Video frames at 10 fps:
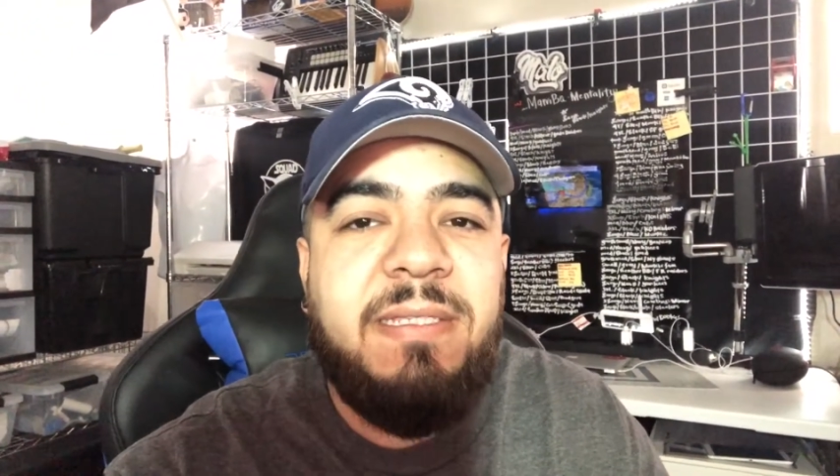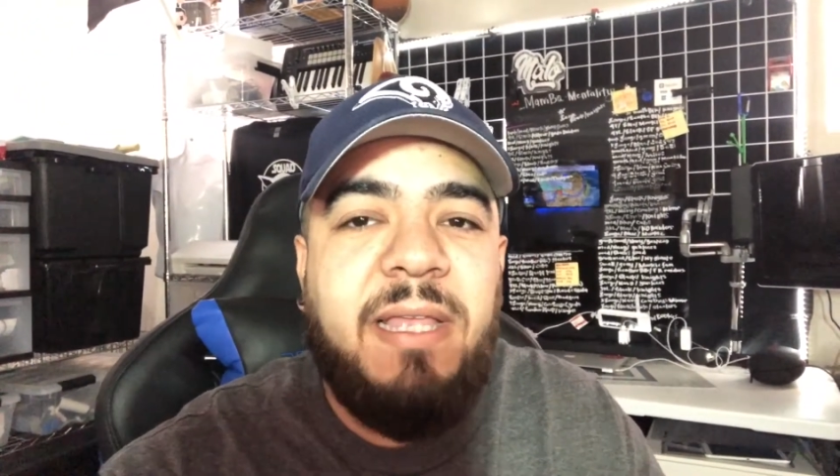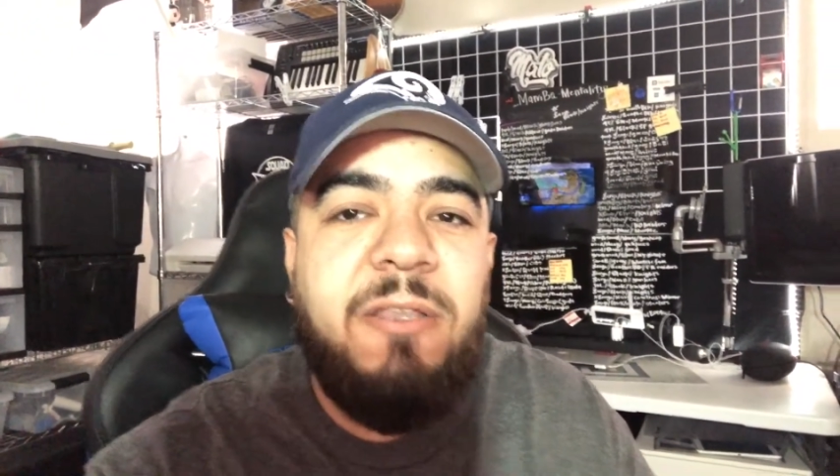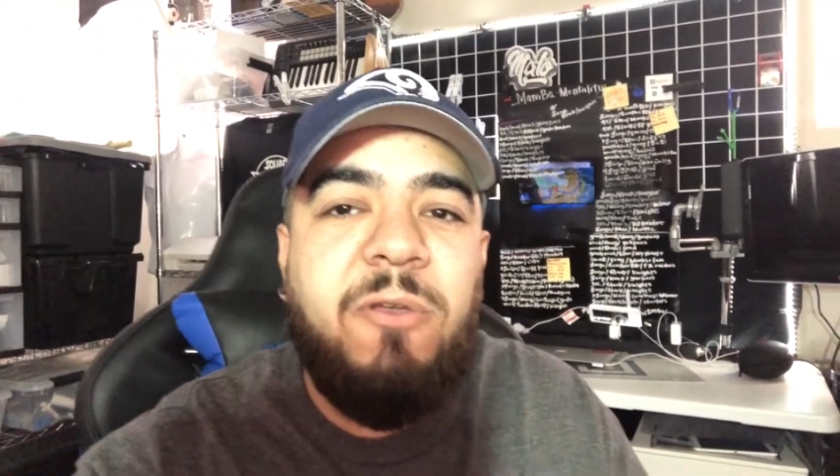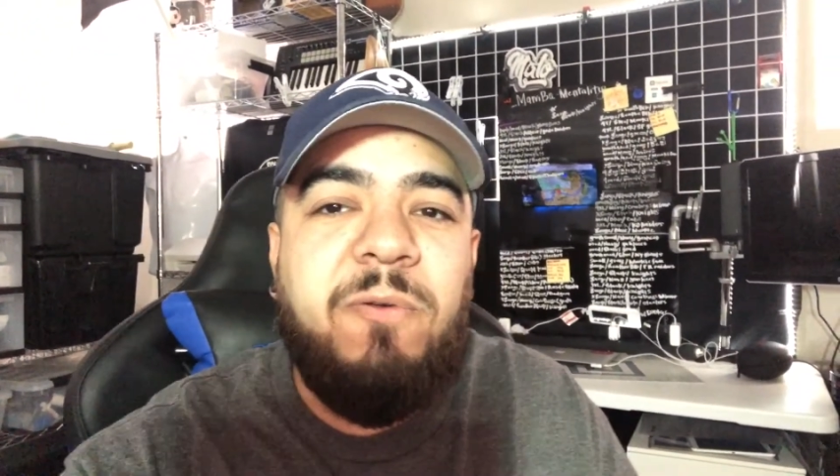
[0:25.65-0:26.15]
I
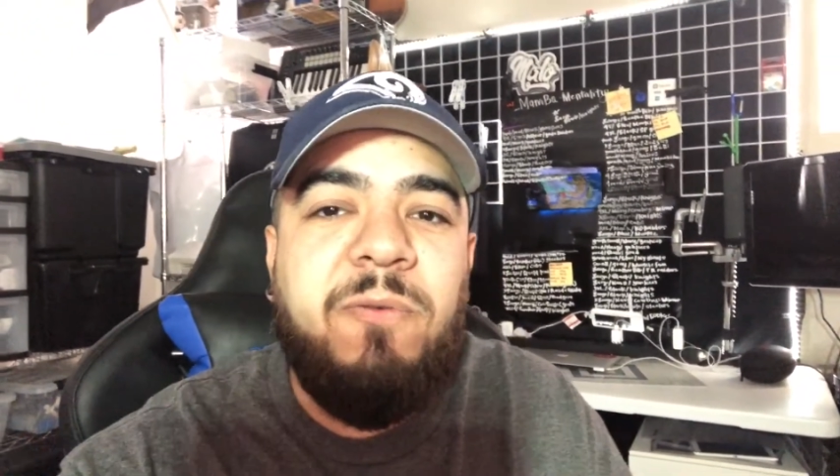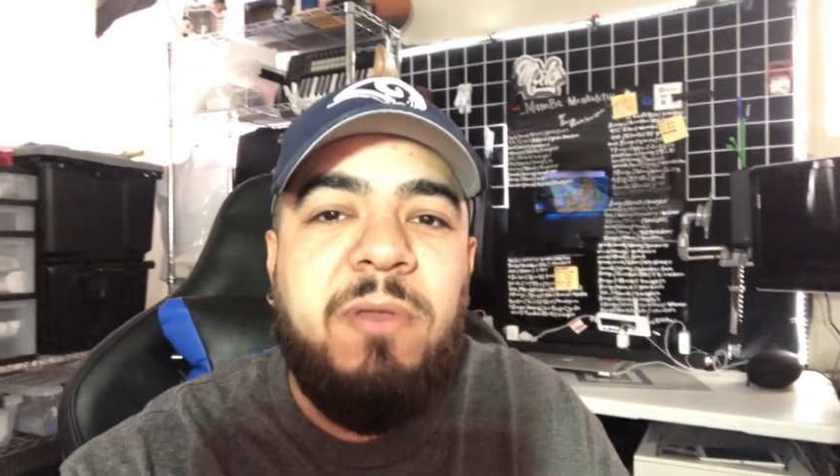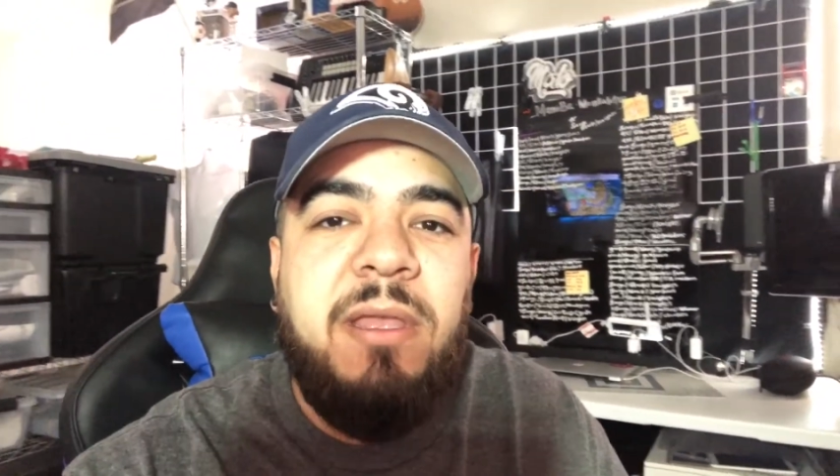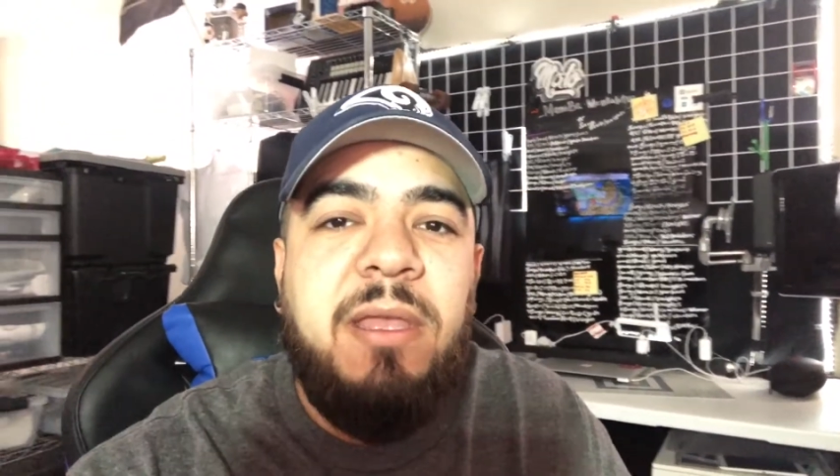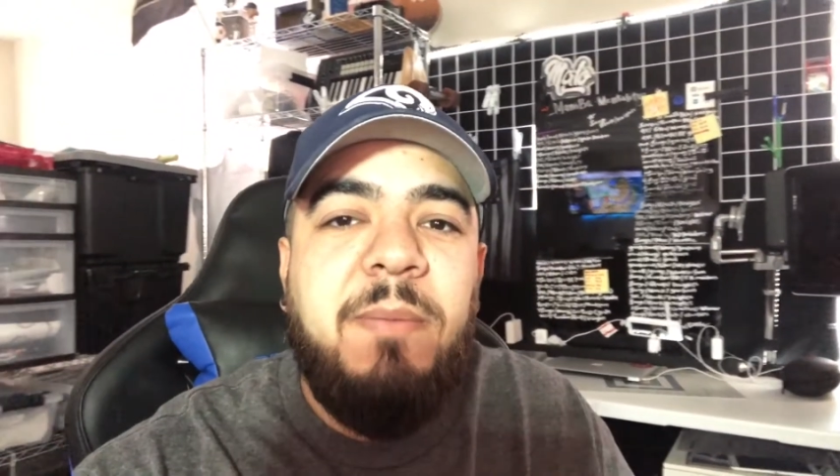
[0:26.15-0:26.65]
know
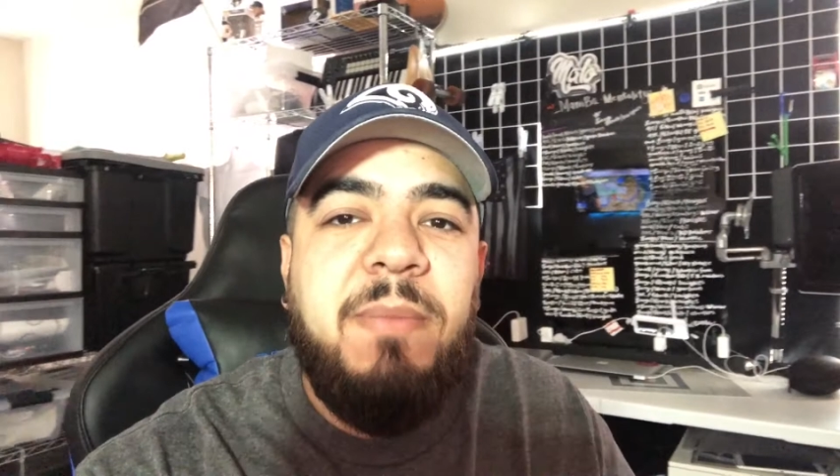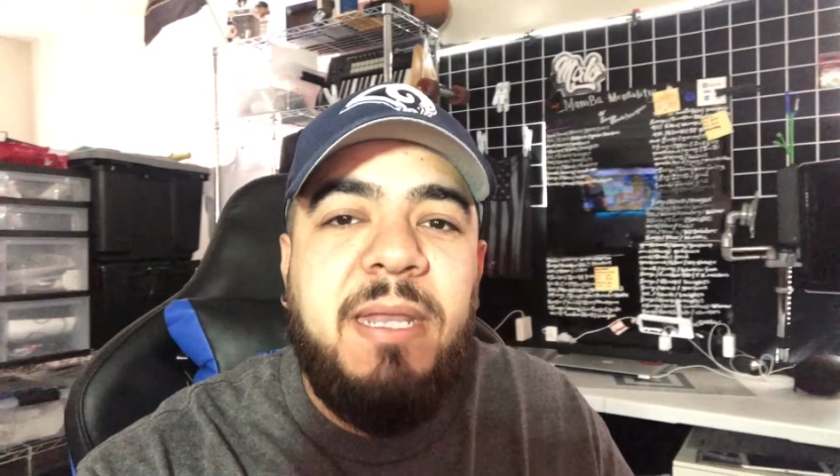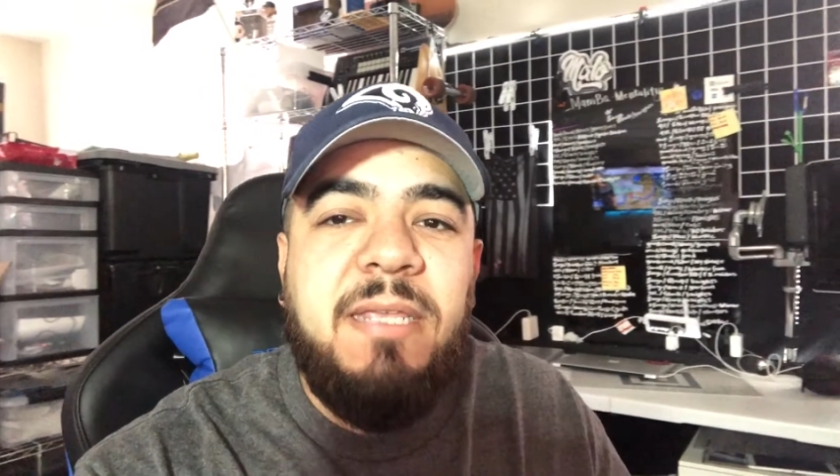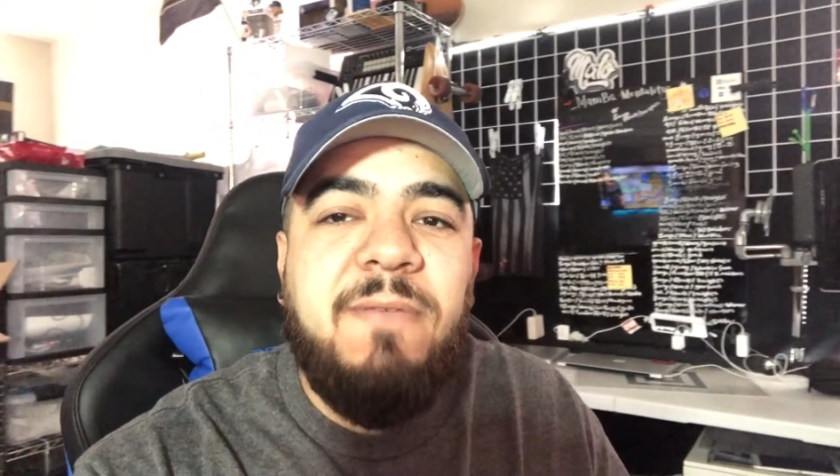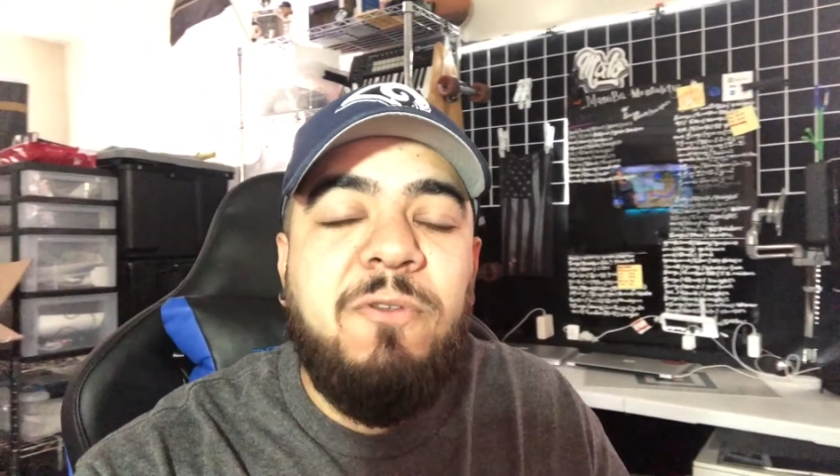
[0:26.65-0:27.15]
many of